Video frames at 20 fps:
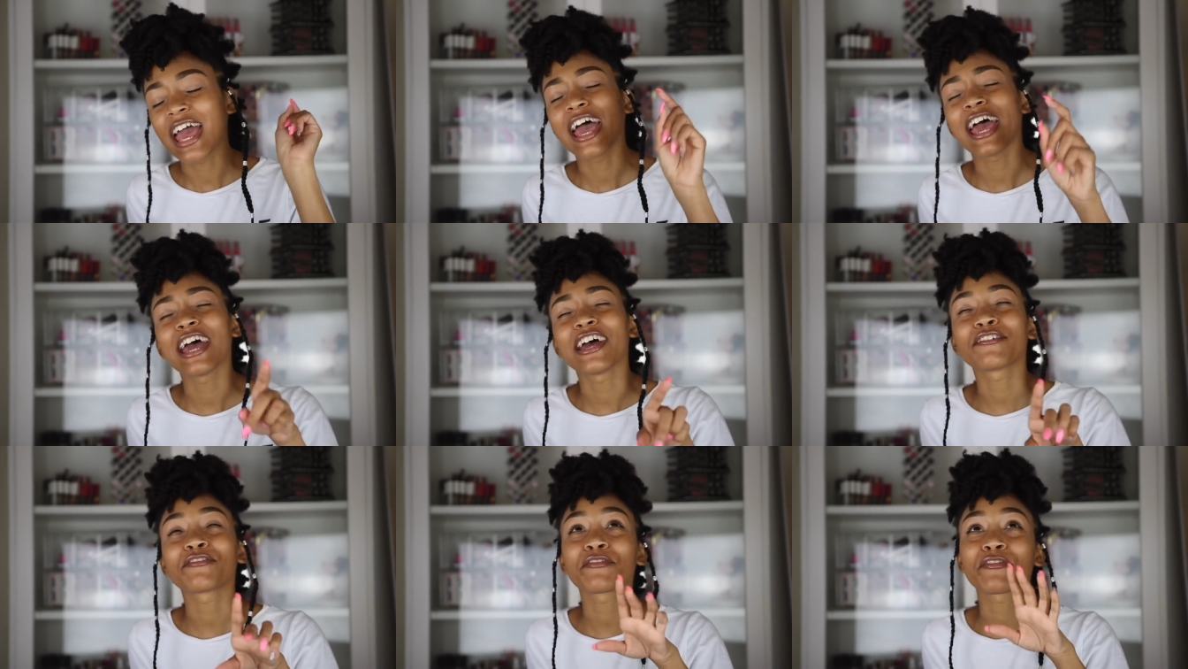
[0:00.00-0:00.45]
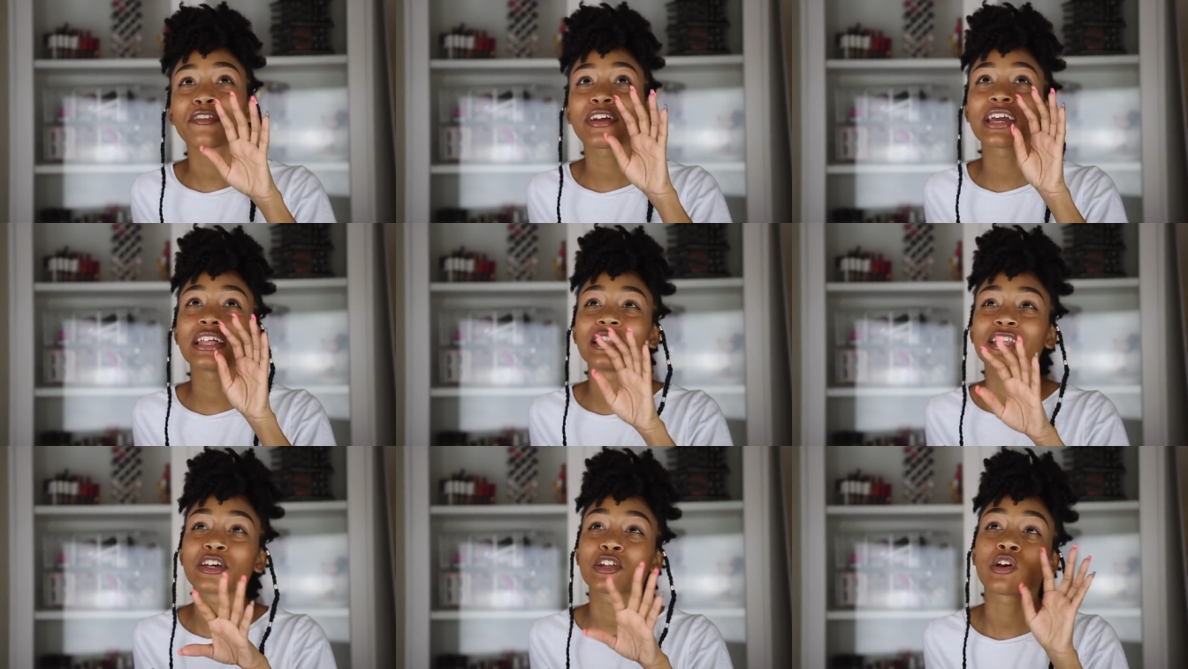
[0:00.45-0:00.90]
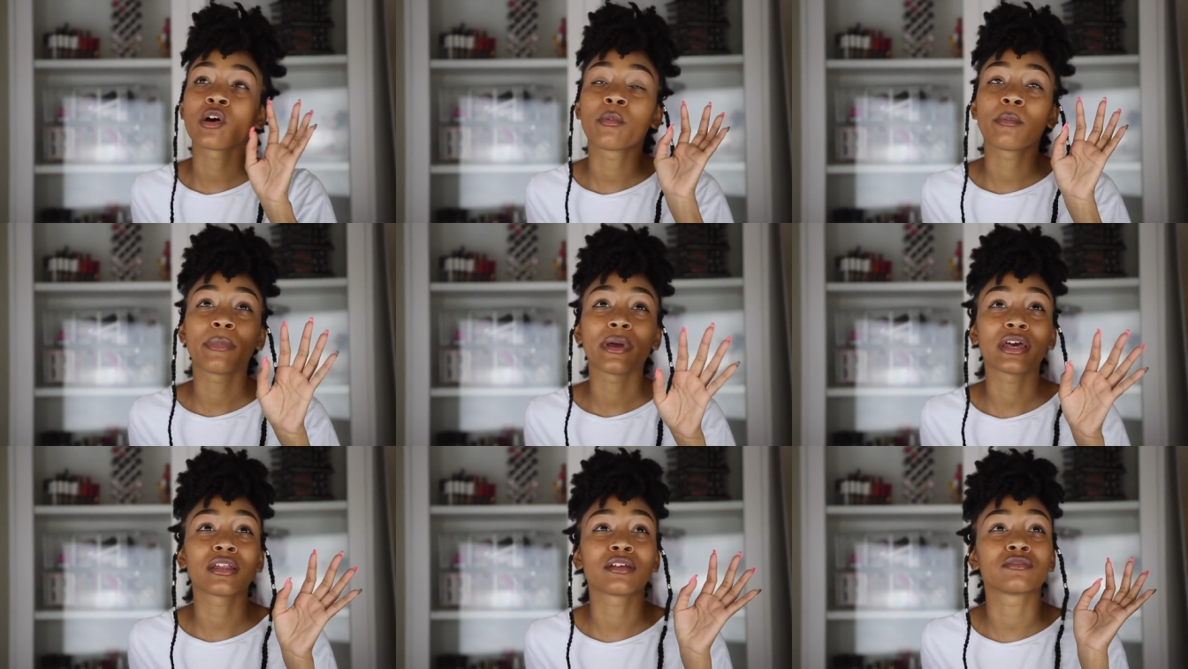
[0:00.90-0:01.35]
every little
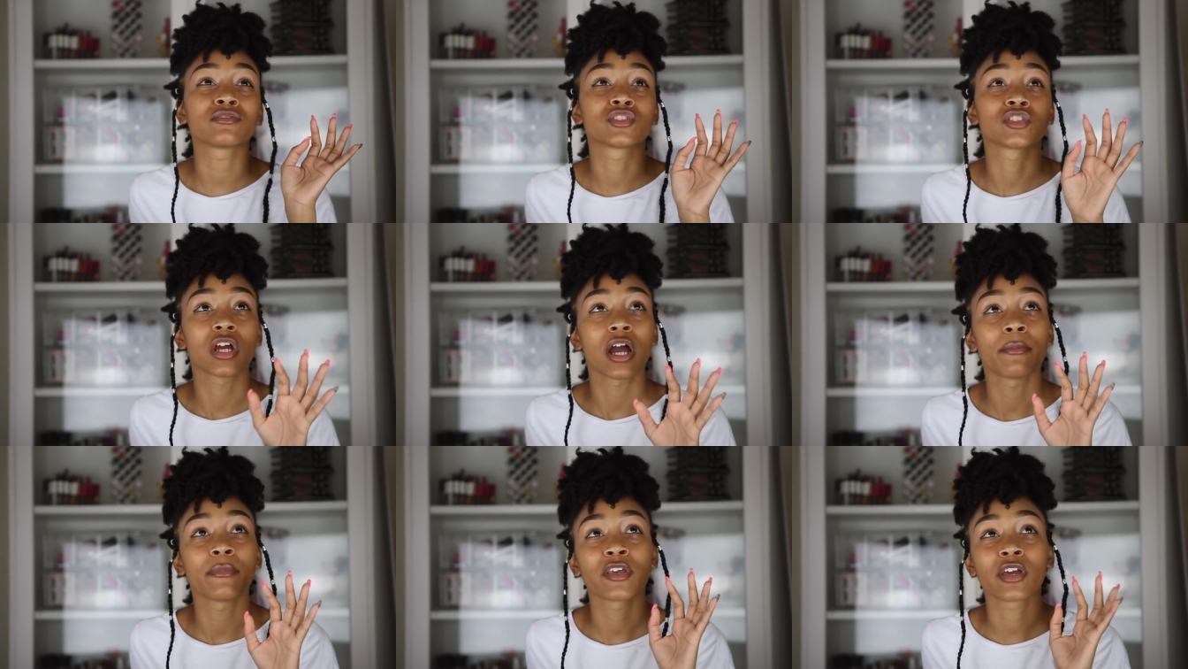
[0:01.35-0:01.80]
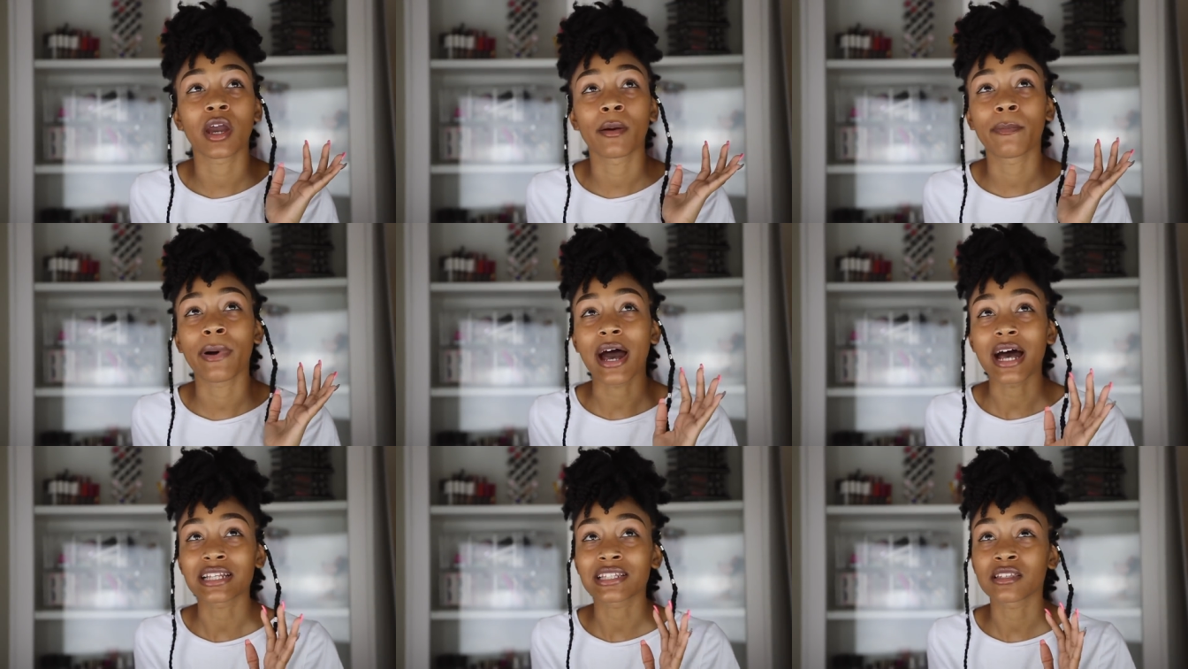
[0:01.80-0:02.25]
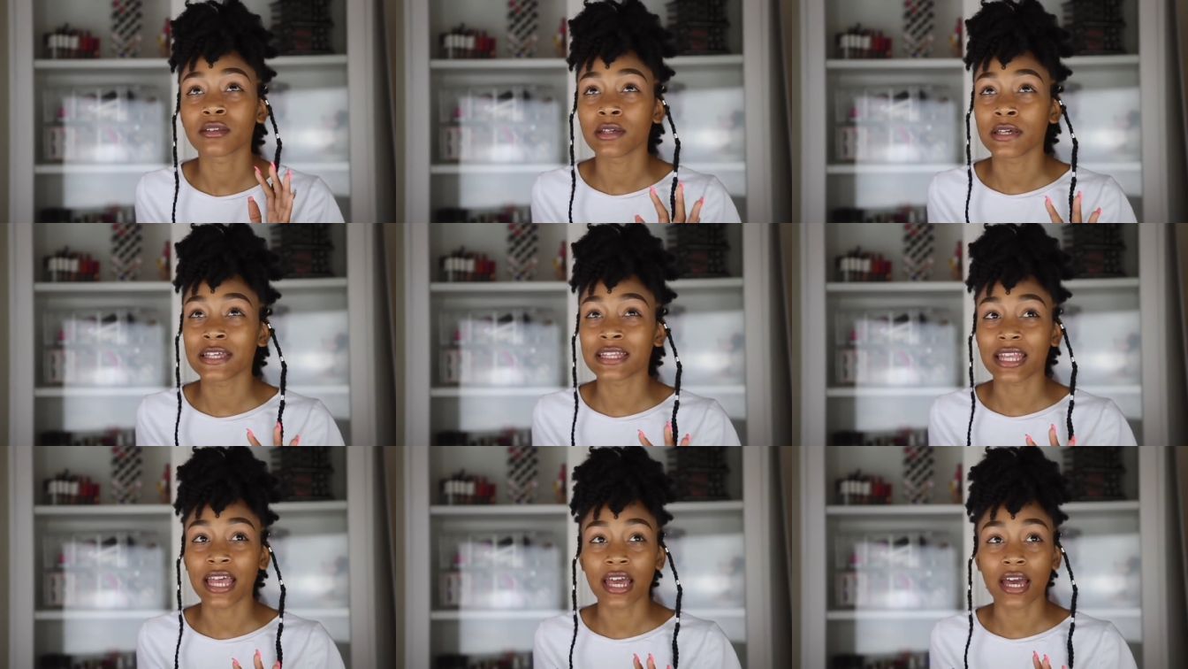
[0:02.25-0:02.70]
bit of drama you could
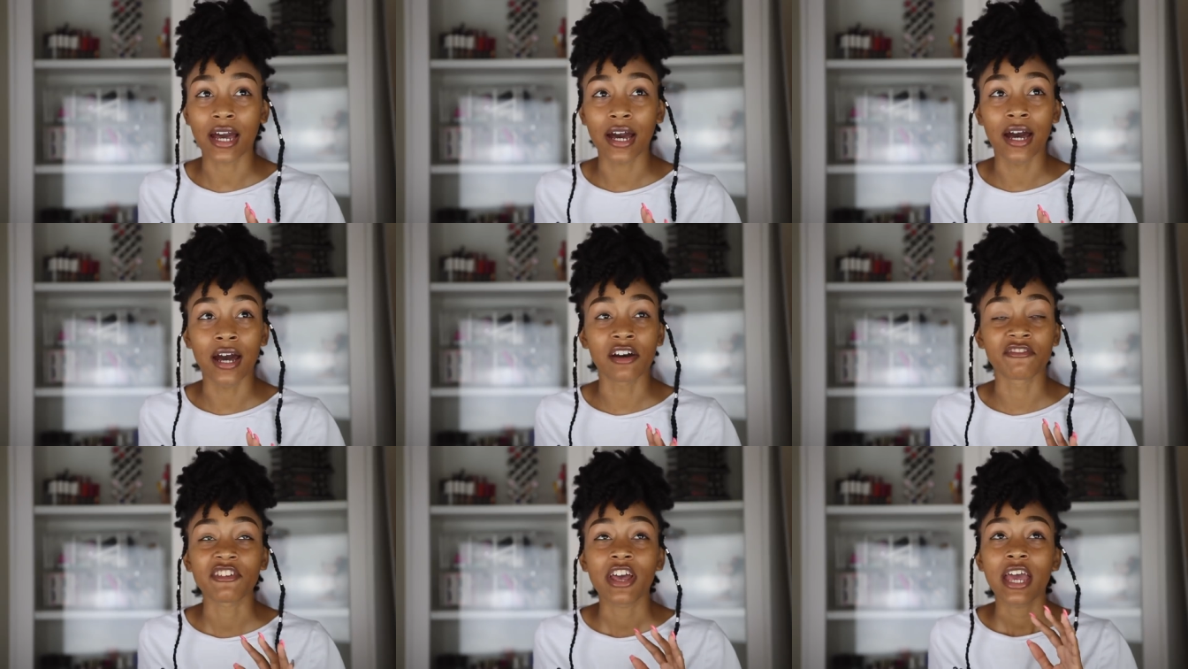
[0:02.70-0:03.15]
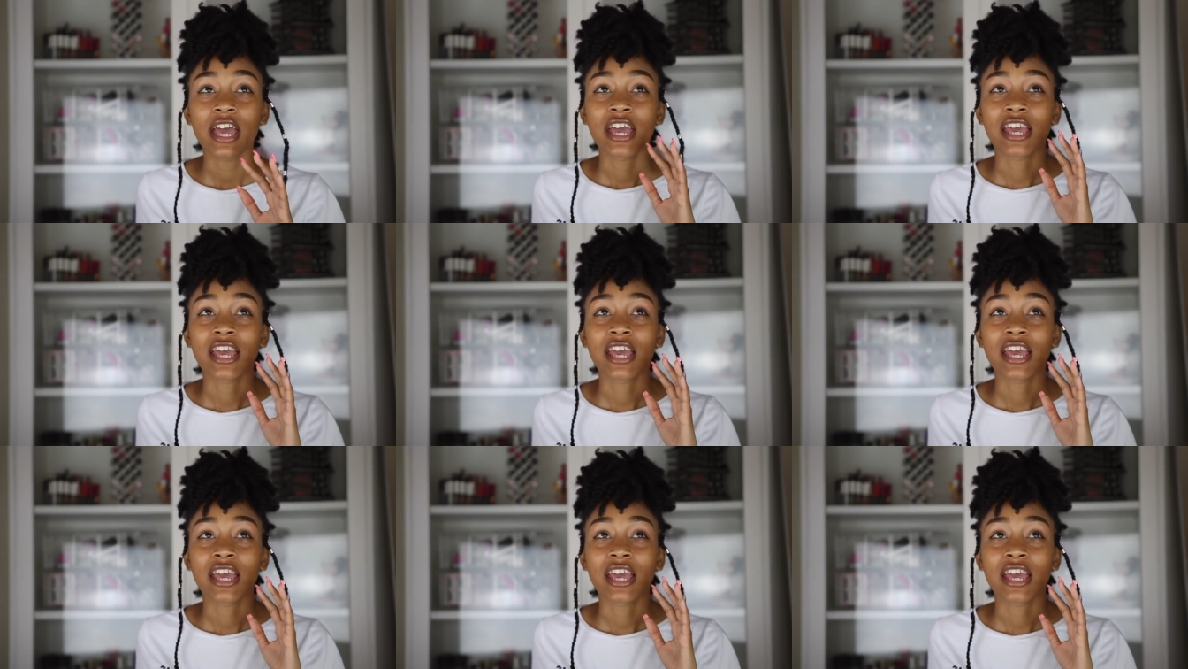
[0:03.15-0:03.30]
possibly think of.